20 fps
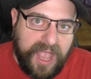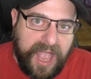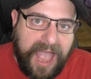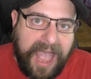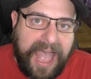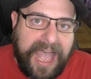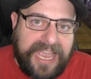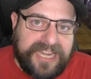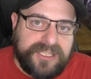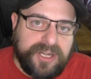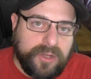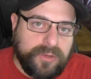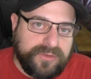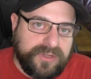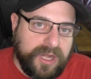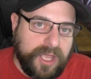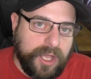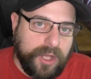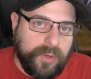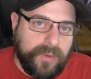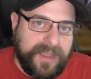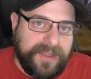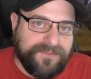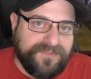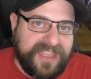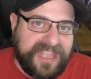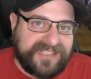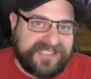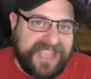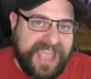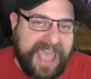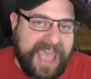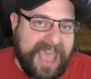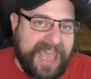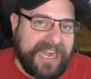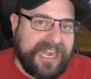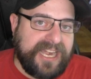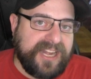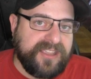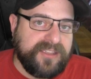I don't know if that's
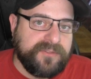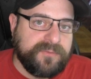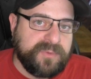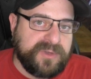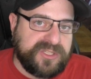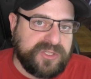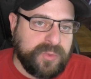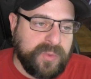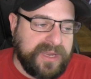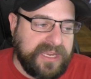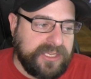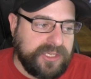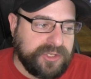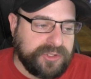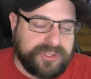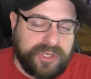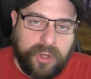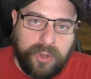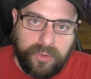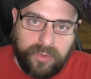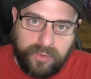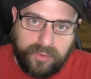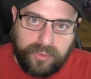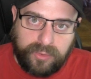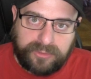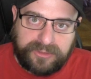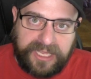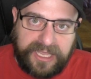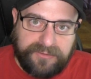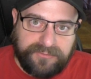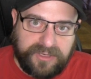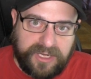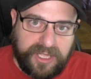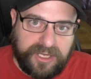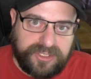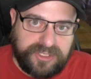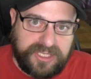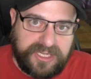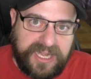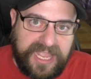additive between your total cooldown
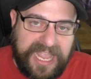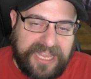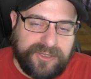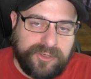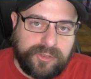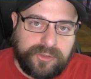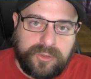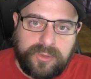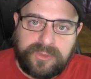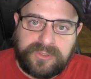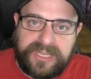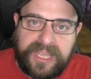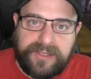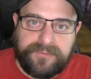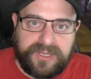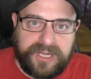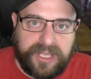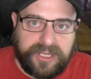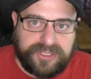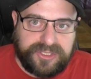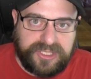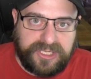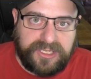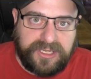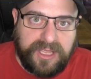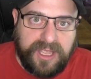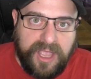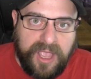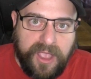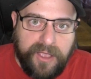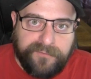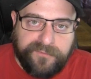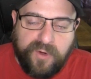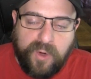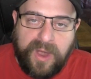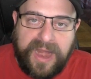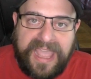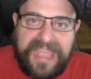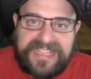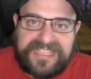reduction and your cooldown reduction
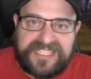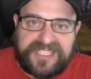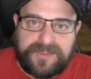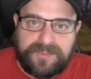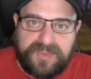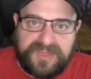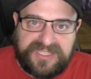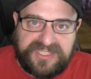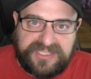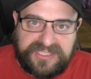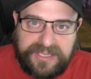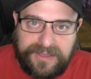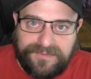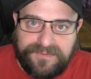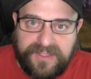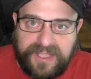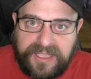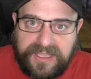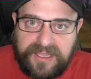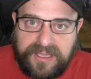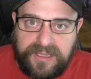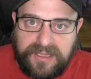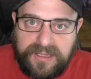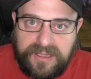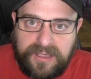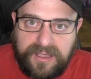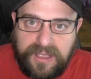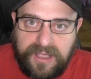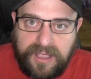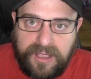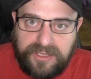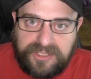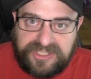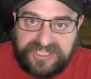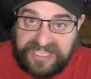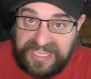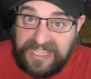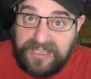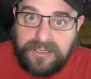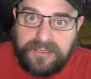for a specific
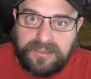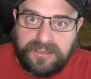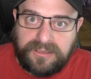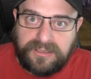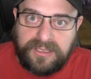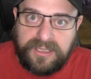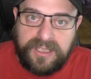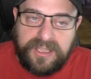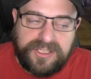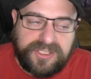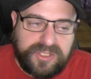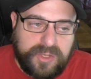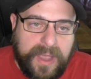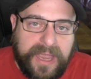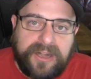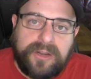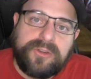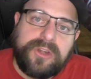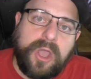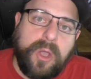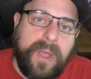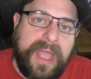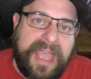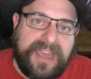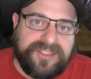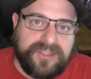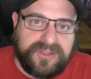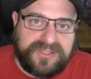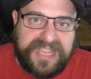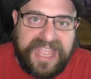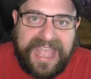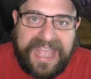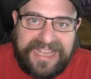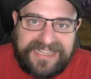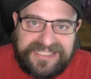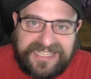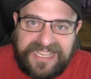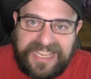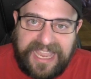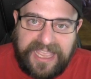skill. So I don't know how those add
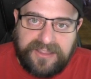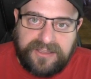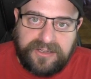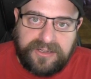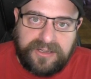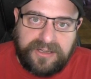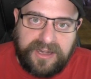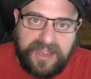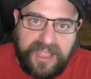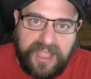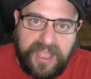together